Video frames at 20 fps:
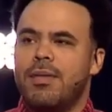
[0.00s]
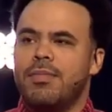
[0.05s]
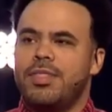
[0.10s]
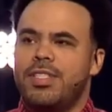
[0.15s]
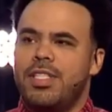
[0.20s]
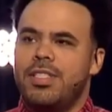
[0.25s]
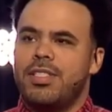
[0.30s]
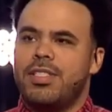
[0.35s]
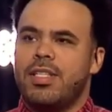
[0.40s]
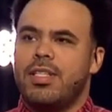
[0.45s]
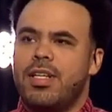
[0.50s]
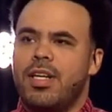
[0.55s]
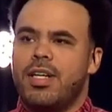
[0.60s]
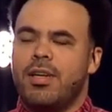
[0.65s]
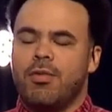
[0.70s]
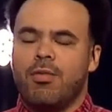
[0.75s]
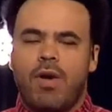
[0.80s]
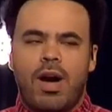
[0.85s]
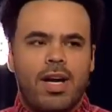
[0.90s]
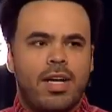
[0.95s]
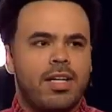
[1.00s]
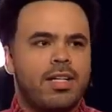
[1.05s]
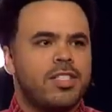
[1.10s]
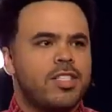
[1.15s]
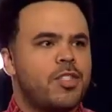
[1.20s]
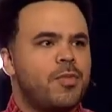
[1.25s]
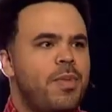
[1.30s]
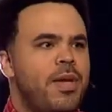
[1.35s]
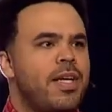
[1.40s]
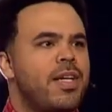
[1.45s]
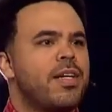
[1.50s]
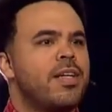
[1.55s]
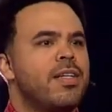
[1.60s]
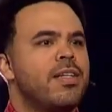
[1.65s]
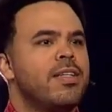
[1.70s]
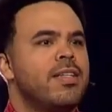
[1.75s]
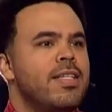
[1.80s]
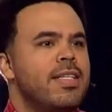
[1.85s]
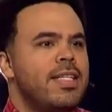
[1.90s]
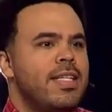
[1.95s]
She's a writer, a
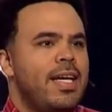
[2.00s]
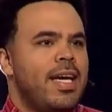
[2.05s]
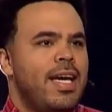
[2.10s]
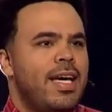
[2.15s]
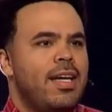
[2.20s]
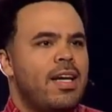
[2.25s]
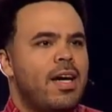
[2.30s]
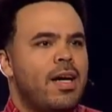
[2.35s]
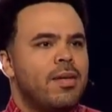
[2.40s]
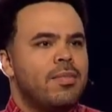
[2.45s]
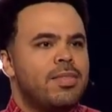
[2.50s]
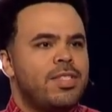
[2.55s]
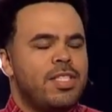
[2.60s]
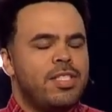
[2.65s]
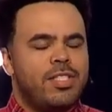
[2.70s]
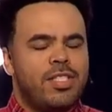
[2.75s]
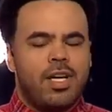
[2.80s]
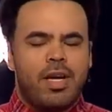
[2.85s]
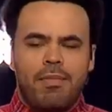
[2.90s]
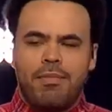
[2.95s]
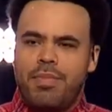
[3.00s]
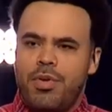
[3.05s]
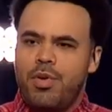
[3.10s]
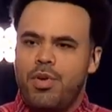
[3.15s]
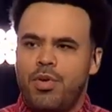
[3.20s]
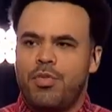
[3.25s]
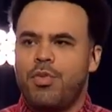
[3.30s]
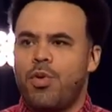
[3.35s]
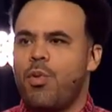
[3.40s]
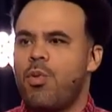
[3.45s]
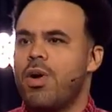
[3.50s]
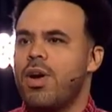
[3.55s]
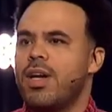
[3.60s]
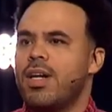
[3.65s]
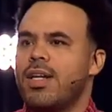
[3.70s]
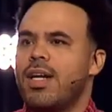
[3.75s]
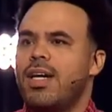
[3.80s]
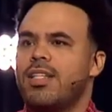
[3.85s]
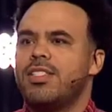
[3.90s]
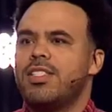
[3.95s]
speaker, and she's done beautiful
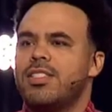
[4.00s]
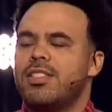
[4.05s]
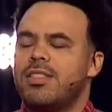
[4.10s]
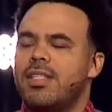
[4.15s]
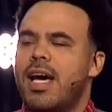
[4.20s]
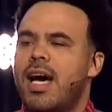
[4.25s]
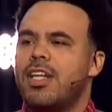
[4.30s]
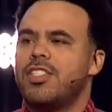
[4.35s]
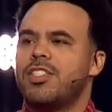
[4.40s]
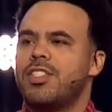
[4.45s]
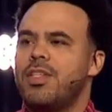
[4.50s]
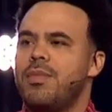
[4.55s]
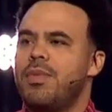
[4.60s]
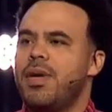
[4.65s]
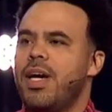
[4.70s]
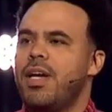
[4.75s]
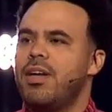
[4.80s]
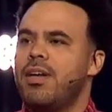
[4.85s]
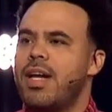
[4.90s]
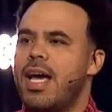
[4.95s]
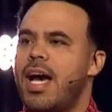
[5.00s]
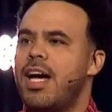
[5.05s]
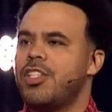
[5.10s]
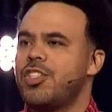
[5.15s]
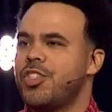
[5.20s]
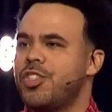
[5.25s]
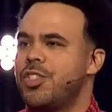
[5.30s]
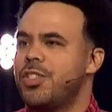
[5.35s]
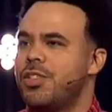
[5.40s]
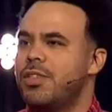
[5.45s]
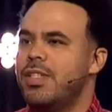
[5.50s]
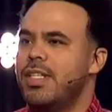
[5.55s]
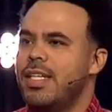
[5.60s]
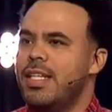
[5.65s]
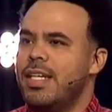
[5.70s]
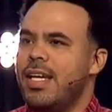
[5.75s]
work, not just nationally, but international.